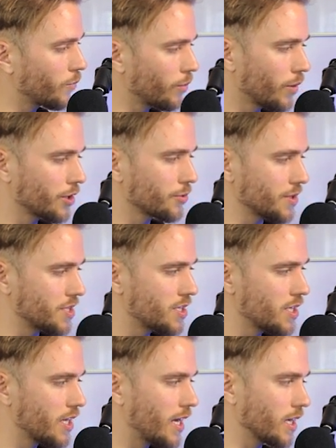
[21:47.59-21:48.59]
we want to do a
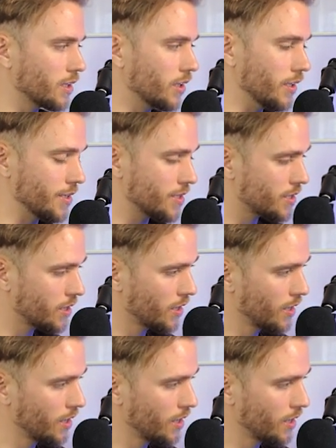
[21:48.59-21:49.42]
CDK list.